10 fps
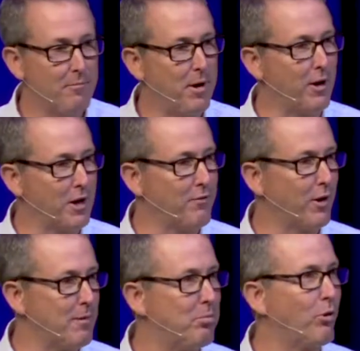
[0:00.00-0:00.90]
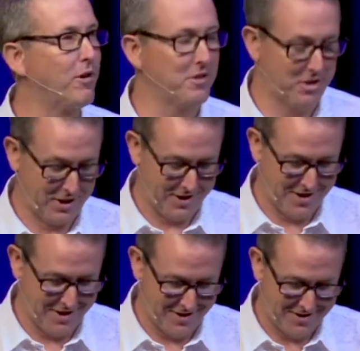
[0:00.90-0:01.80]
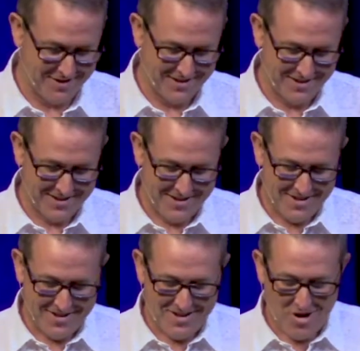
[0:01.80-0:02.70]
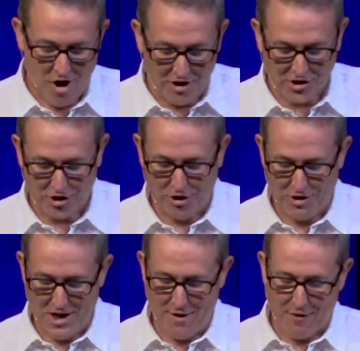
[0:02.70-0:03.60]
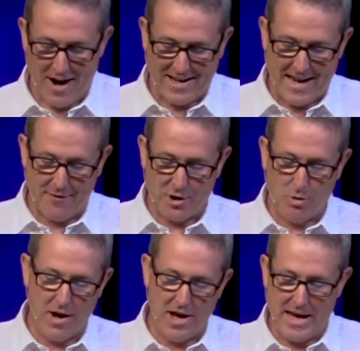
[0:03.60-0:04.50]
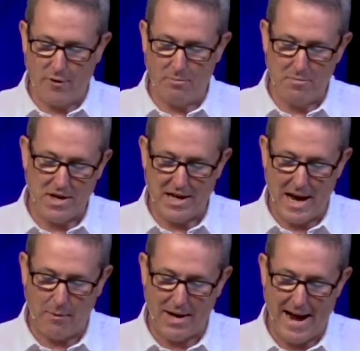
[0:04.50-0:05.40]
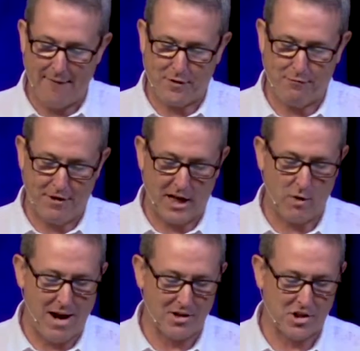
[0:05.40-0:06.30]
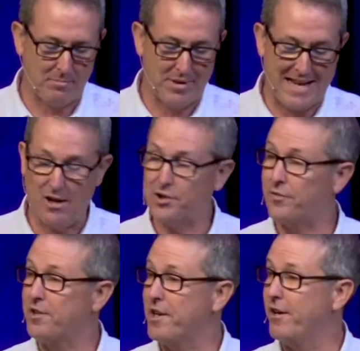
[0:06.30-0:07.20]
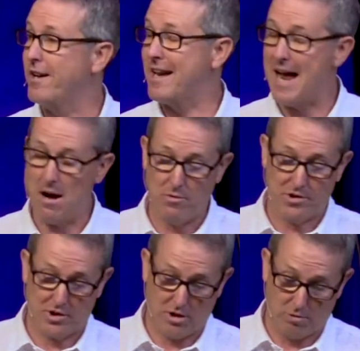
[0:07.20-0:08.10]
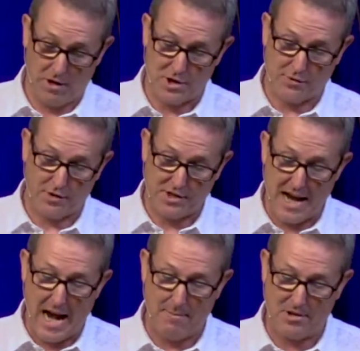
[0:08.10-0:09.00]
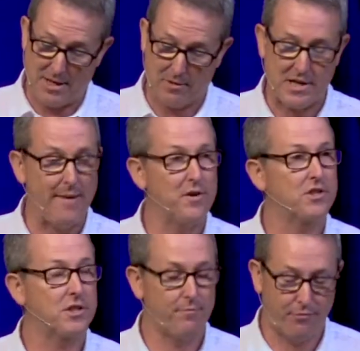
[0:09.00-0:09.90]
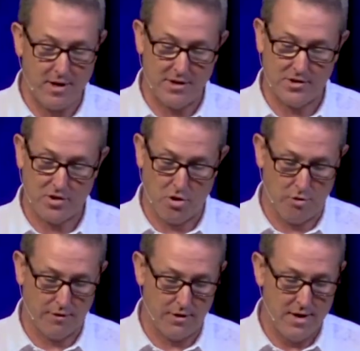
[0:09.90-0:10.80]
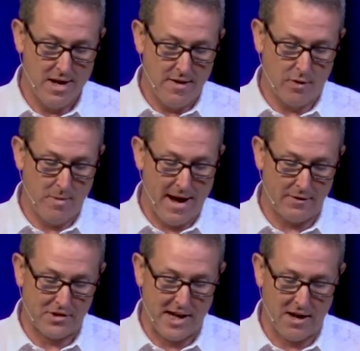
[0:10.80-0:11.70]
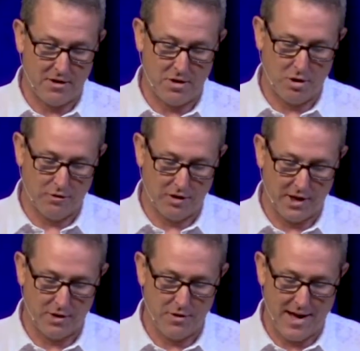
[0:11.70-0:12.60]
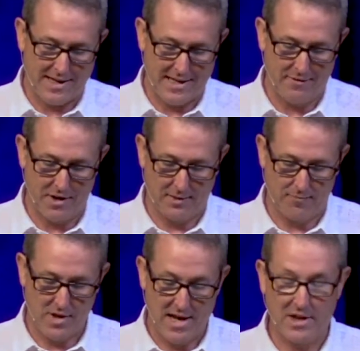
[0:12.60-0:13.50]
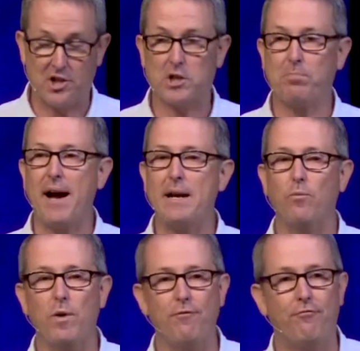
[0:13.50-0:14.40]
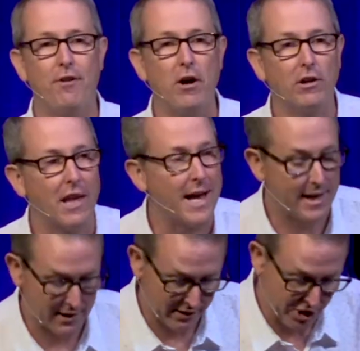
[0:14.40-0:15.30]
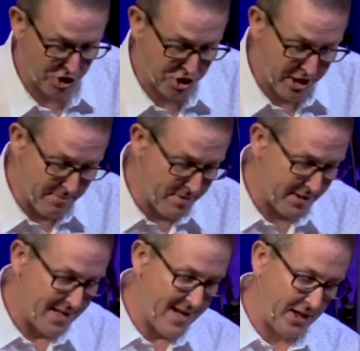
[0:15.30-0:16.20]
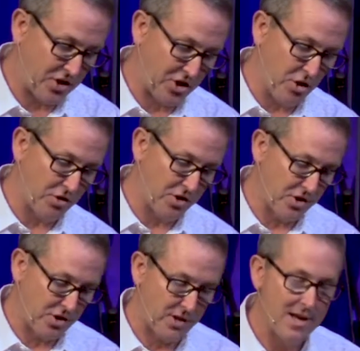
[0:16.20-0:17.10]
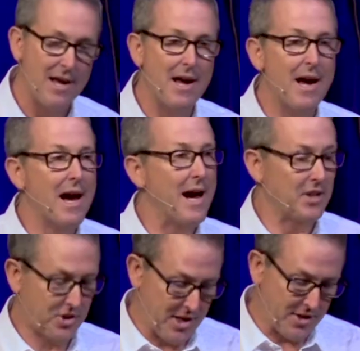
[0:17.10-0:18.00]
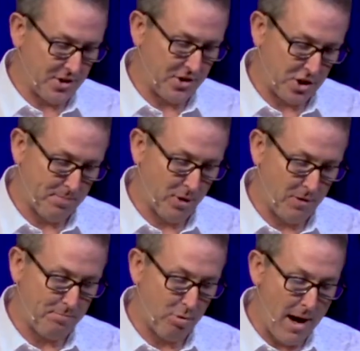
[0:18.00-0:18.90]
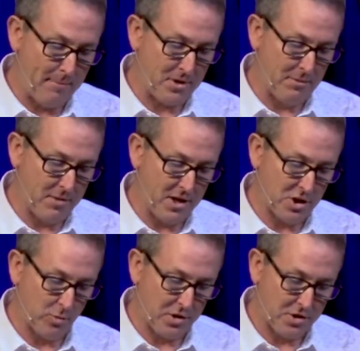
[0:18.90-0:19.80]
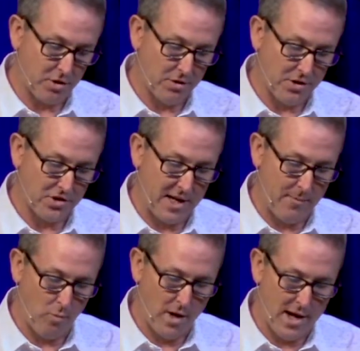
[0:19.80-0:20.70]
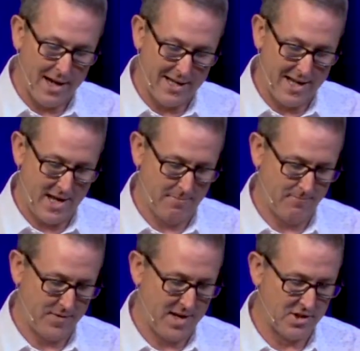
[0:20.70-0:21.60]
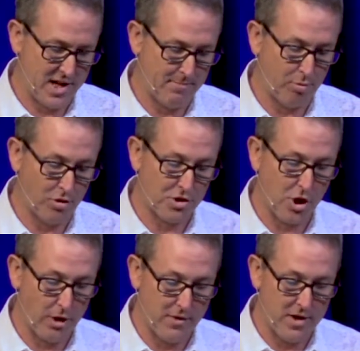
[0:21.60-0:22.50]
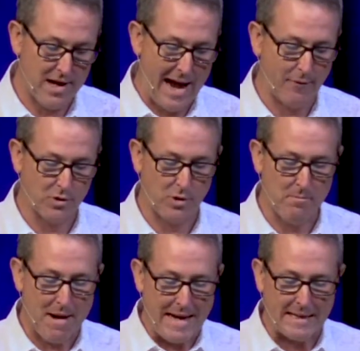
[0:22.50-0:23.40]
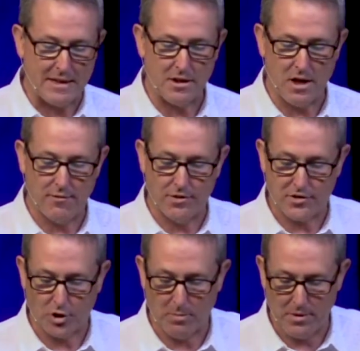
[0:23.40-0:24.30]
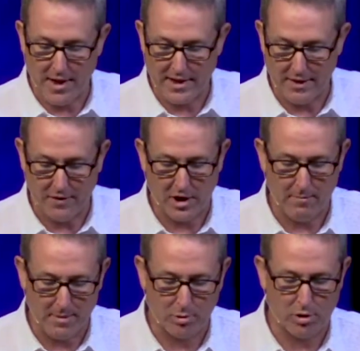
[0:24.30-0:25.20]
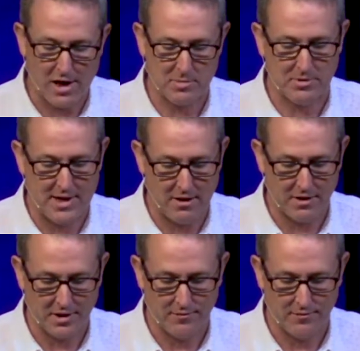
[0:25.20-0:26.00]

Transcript: Apparently, very important. Uh, also, if I gave it away, it would mean I would have to figure out something else for dinner, and I was crunched for time as I was having some friends over from out of town over later that evening. And despite what felt like legitimate excuses, I sensed the Spirit prompting me to return the same way I came. As I approached Harvey, I was reminded of the sermon that evening on biblical hospitality.